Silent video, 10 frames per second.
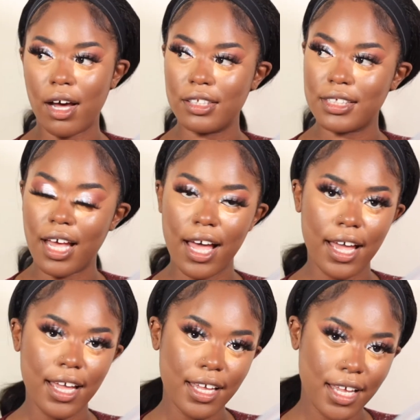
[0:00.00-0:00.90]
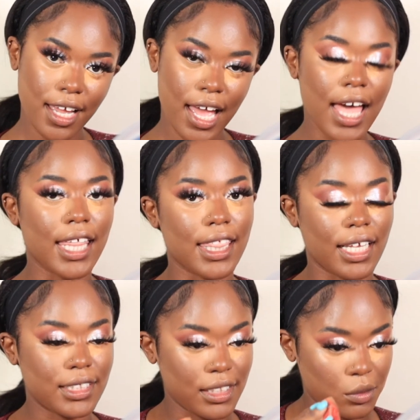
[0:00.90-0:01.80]
under eye?
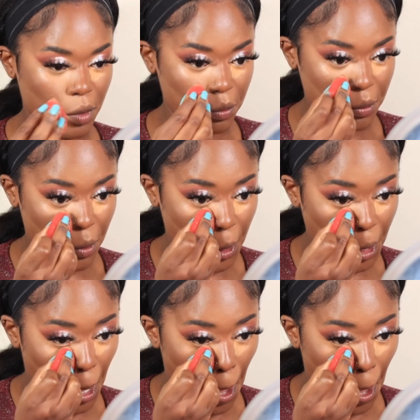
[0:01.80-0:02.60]
That is what we want.